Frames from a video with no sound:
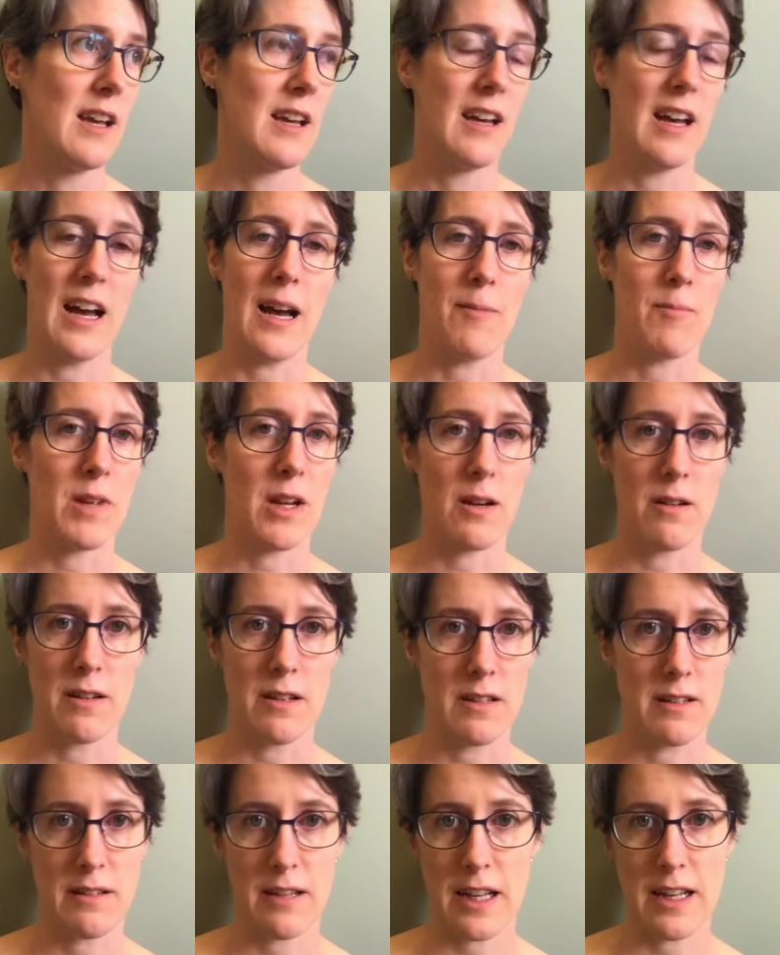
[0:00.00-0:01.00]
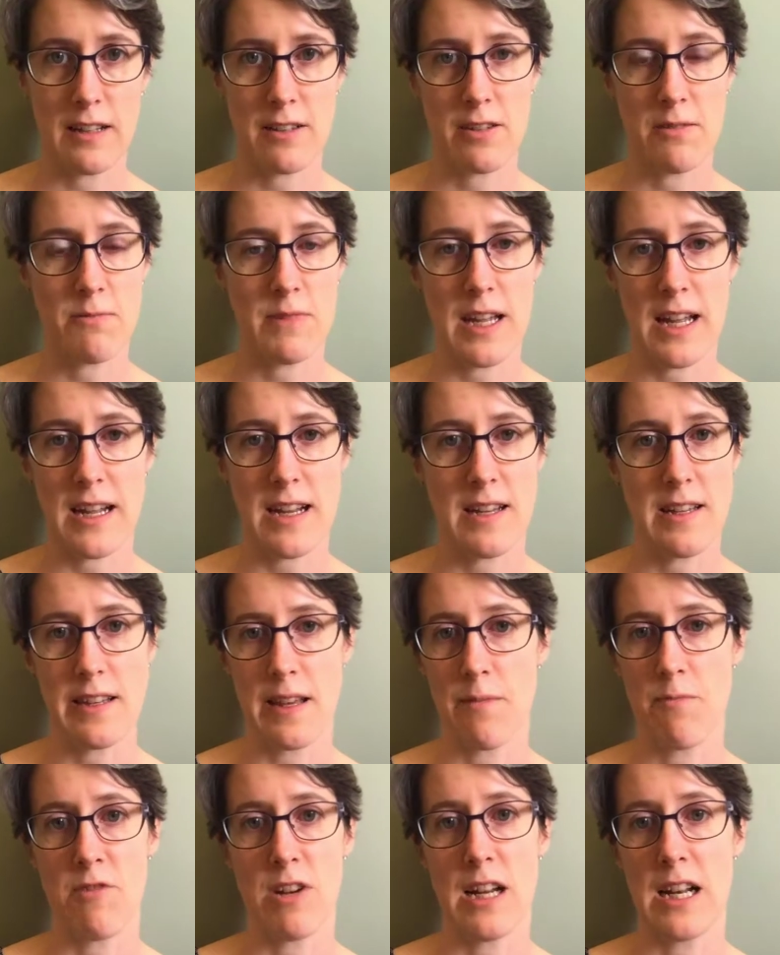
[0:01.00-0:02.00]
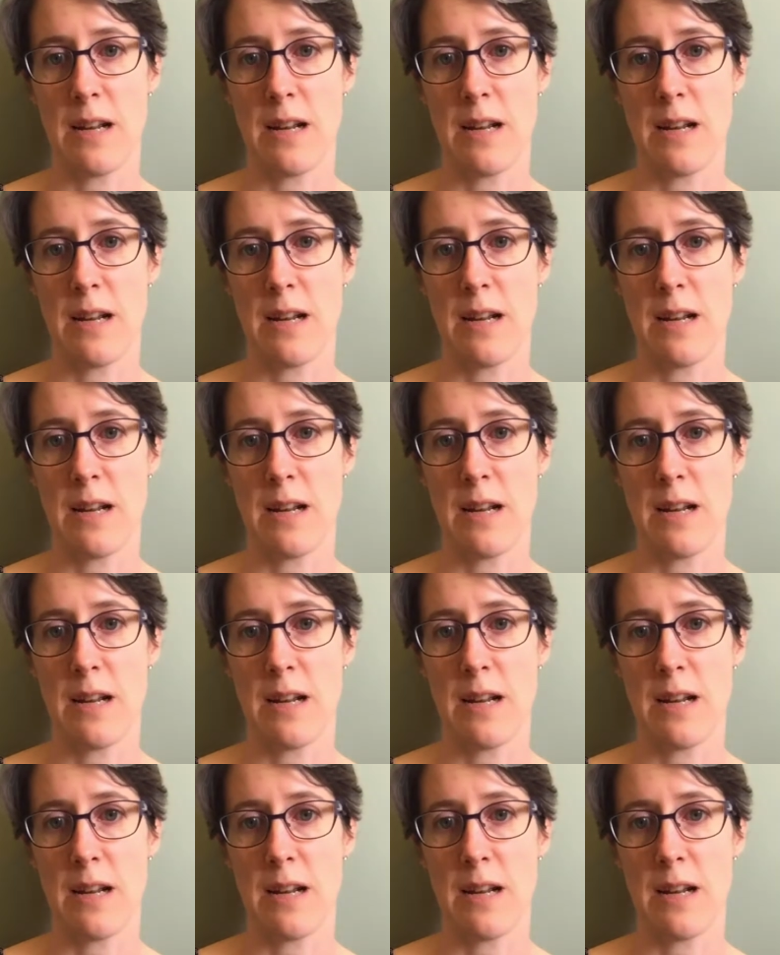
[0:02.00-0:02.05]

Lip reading: I'm going, like, some days I'm really